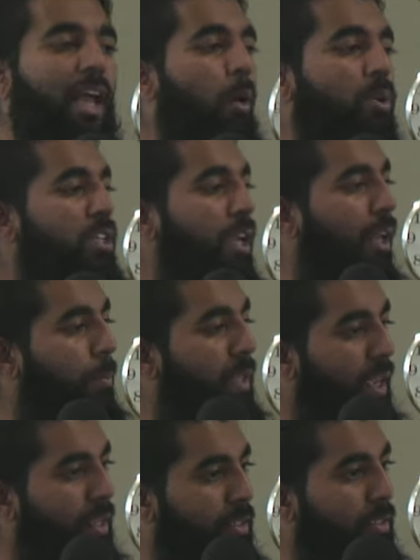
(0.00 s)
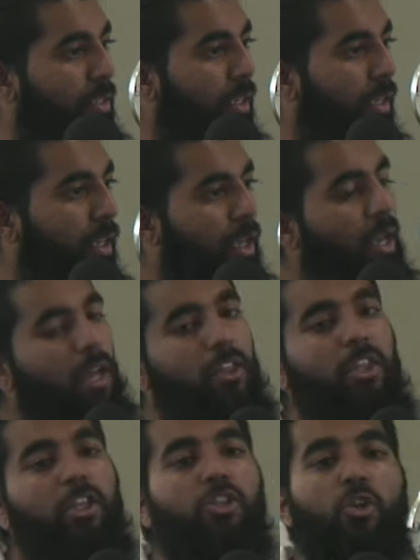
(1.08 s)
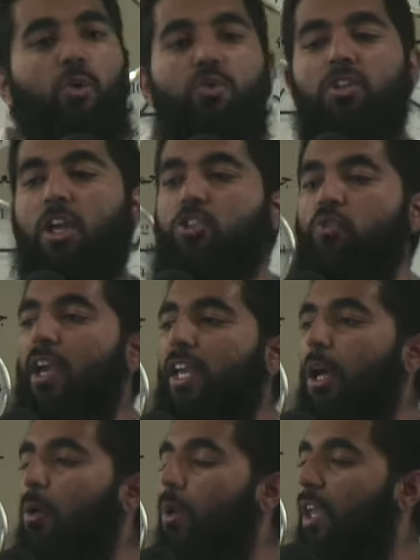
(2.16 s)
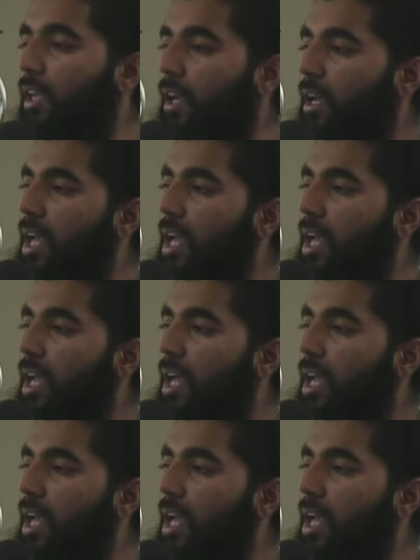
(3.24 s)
that was going to be it? This shows us right away